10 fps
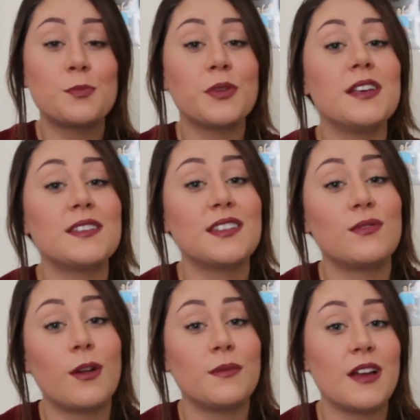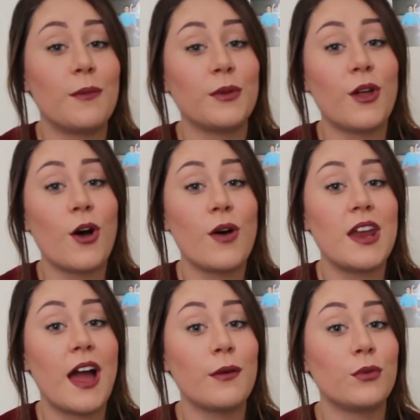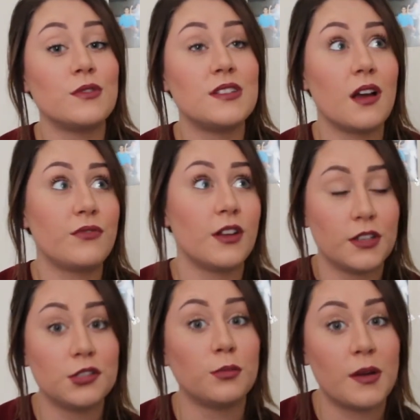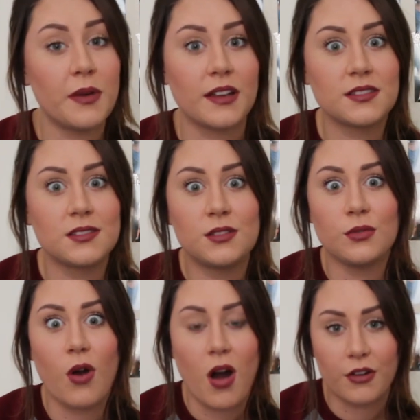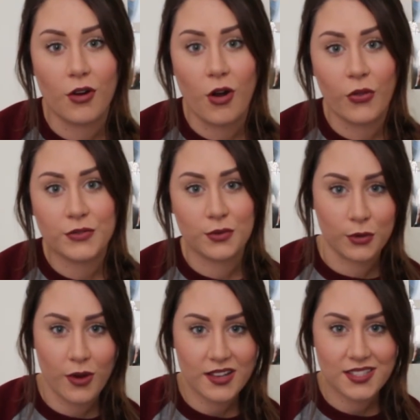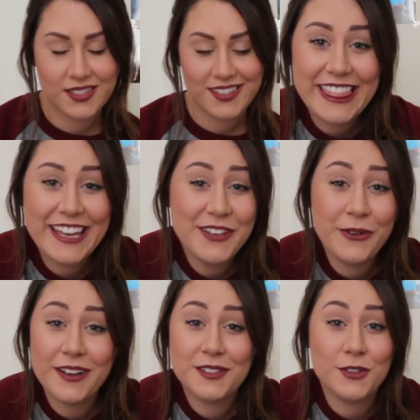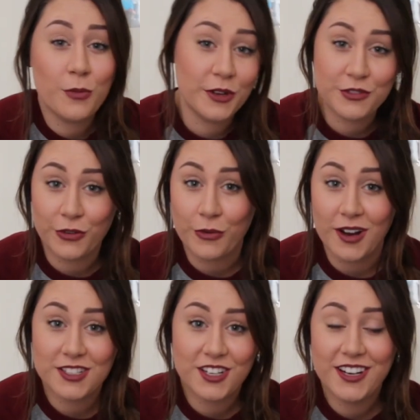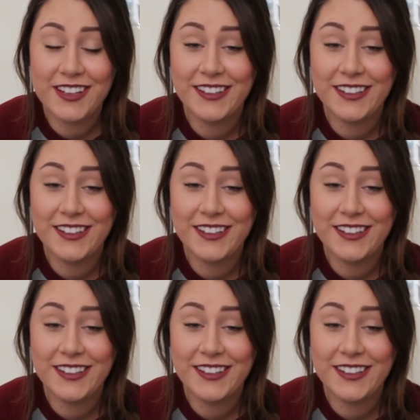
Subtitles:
please leave them down below and I will definitely do my best to honor all those requests. Thank you guys so much for watching.